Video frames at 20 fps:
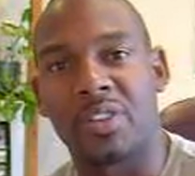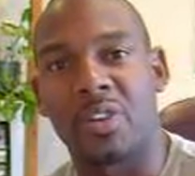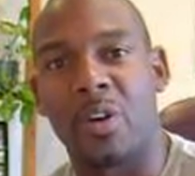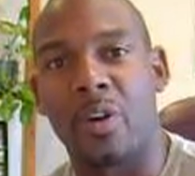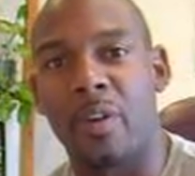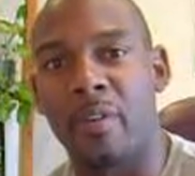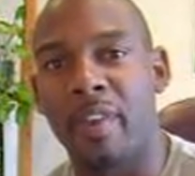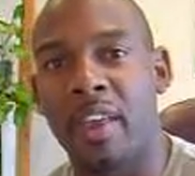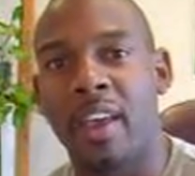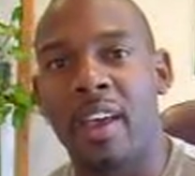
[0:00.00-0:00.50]

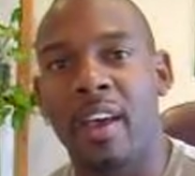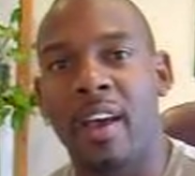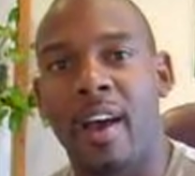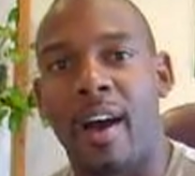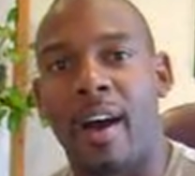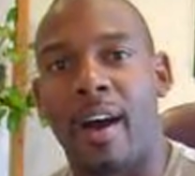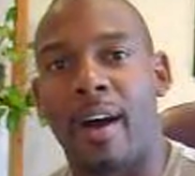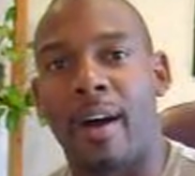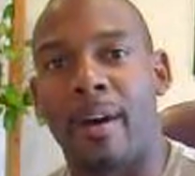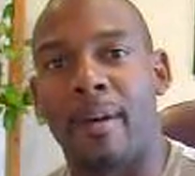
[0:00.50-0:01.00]
So,
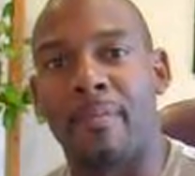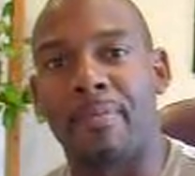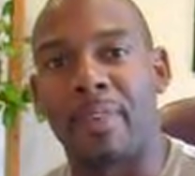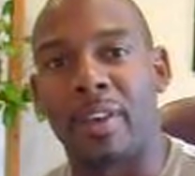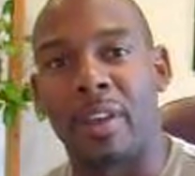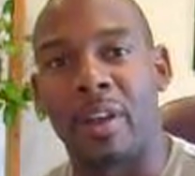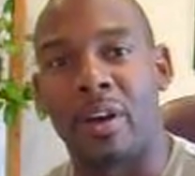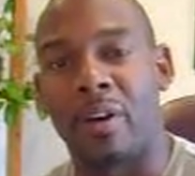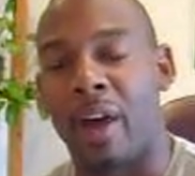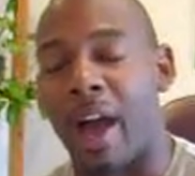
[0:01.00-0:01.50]

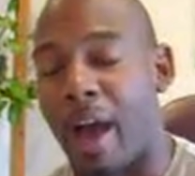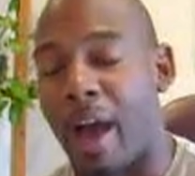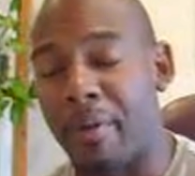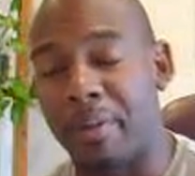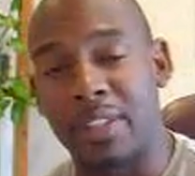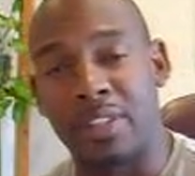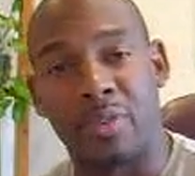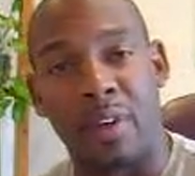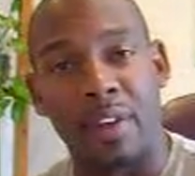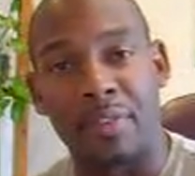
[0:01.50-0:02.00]
I
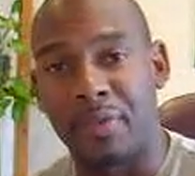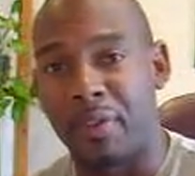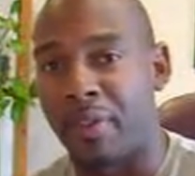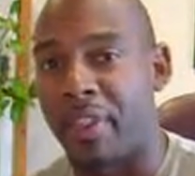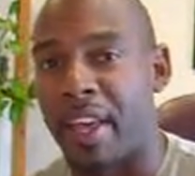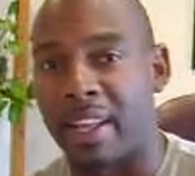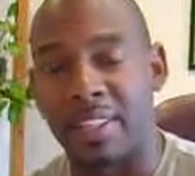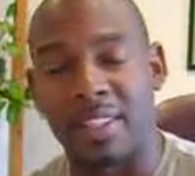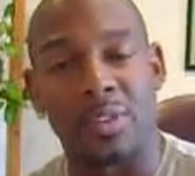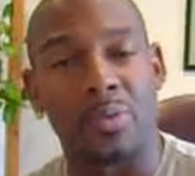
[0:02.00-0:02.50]
was grateful
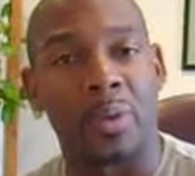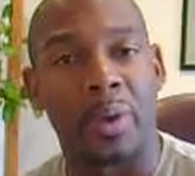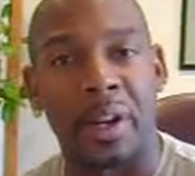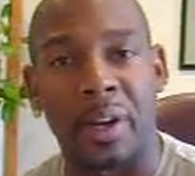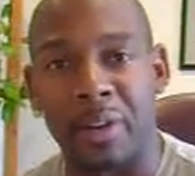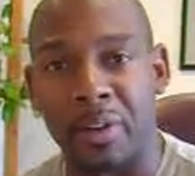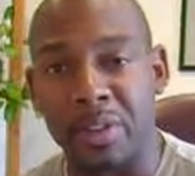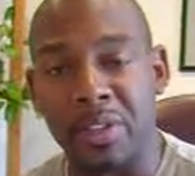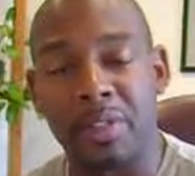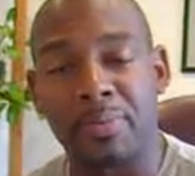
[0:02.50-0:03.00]
that someone
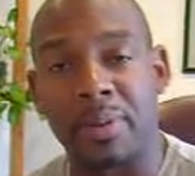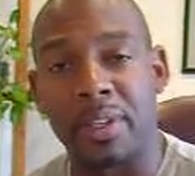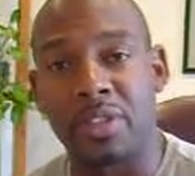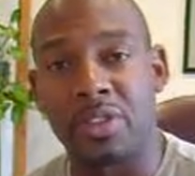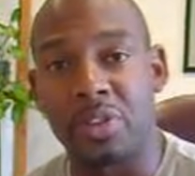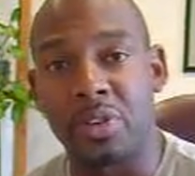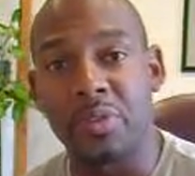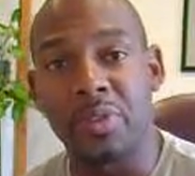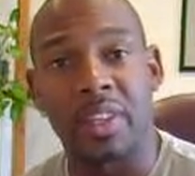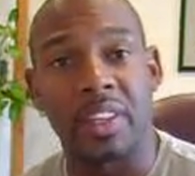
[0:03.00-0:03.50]
introduced me
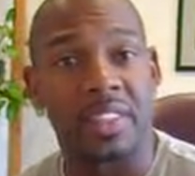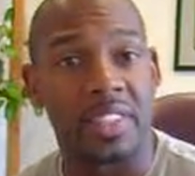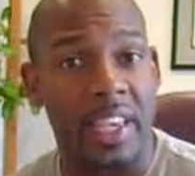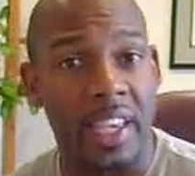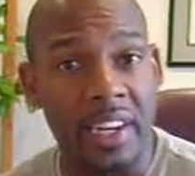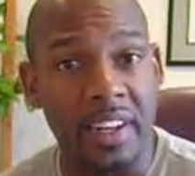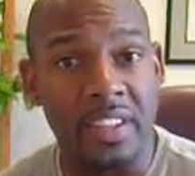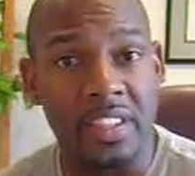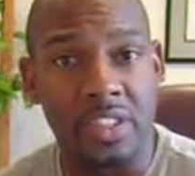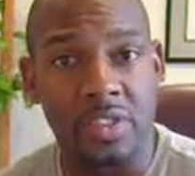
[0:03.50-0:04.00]
to this
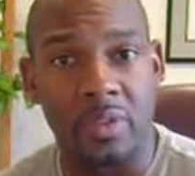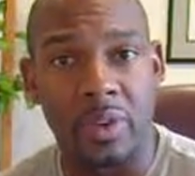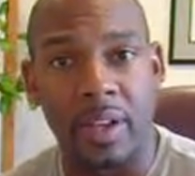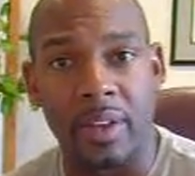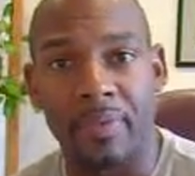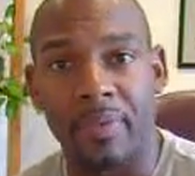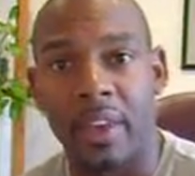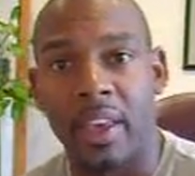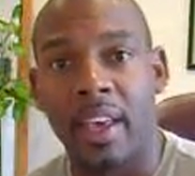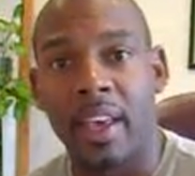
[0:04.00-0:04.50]
industry,
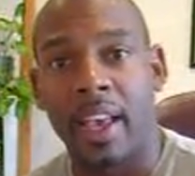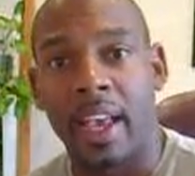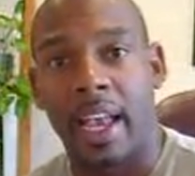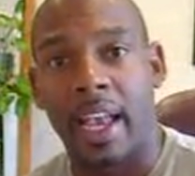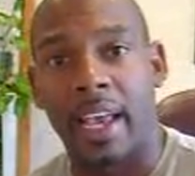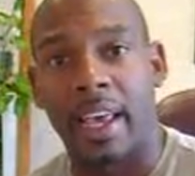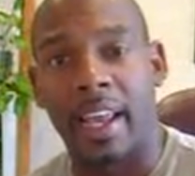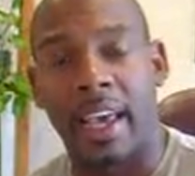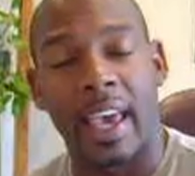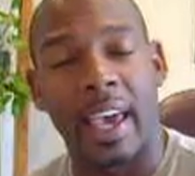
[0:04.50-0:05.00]

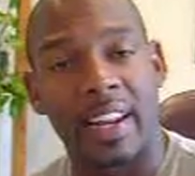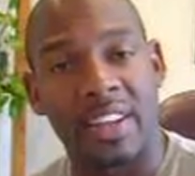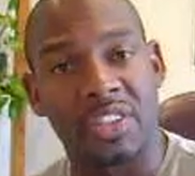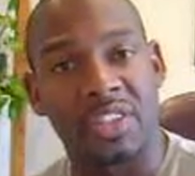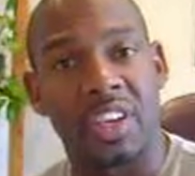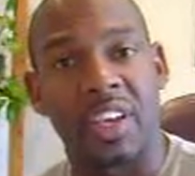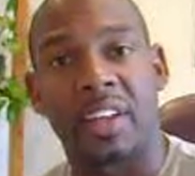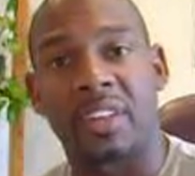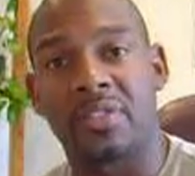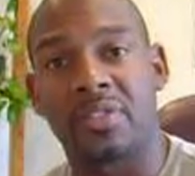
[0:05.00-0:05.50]
and I had a
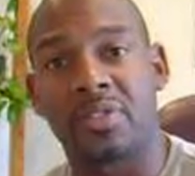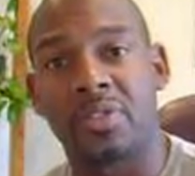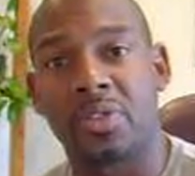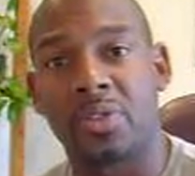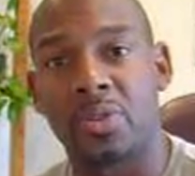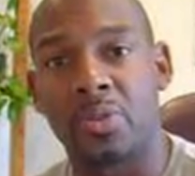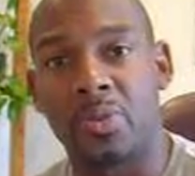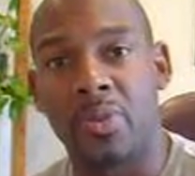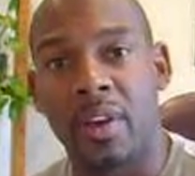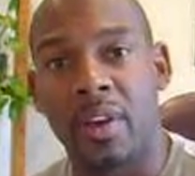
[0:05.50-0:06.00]
chance to